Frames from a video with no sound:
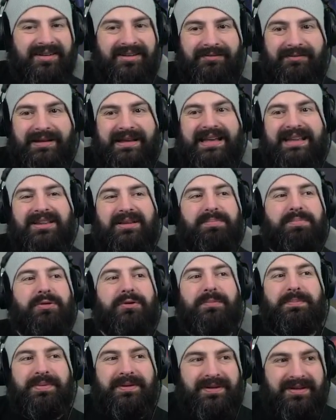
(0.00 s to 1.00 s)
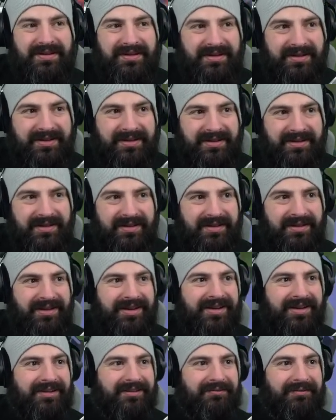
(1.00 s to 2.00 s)
We get to poop.
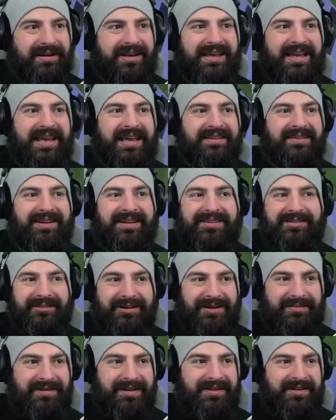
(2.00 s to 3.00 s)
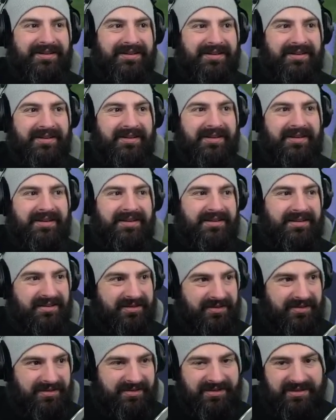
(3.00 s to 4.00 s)
When you eat ice cream,
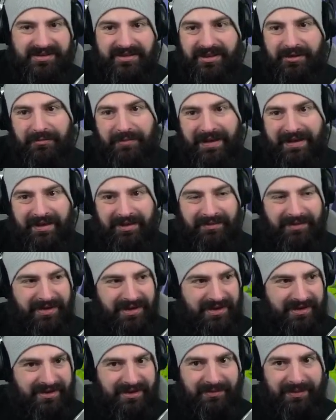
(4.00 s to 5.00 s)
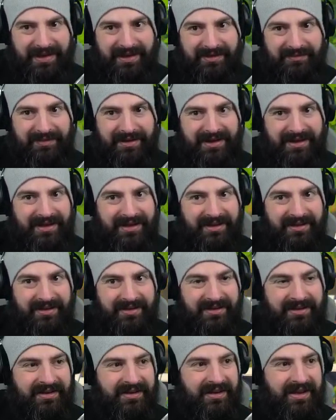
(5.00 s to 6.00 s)
you make him a, you make him a,
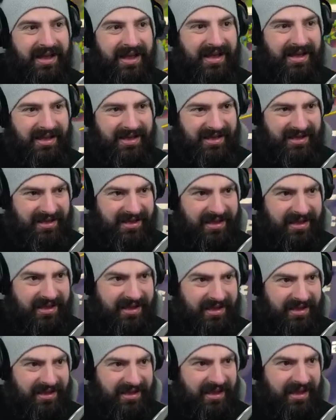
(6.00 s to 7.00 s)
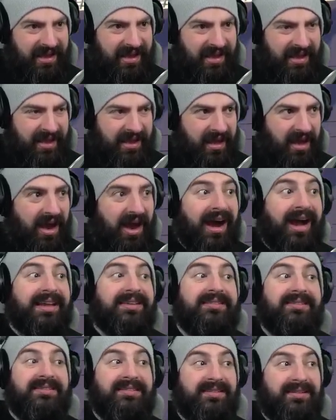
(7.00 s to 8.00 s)
uh, uh, uh,
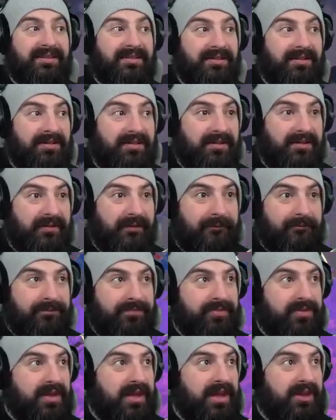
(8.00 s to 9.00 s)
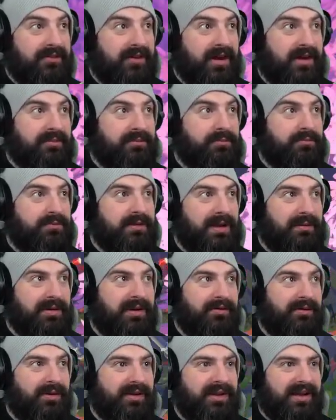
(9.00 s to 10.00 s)
ice. If I get rid
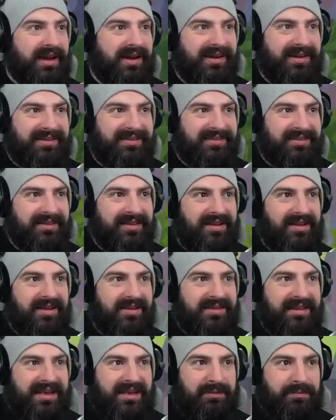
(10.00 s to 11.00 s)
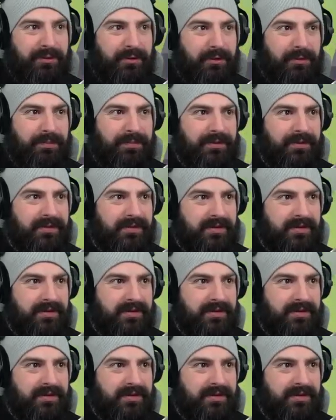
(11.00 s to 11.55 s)
of all the ice, then you poop.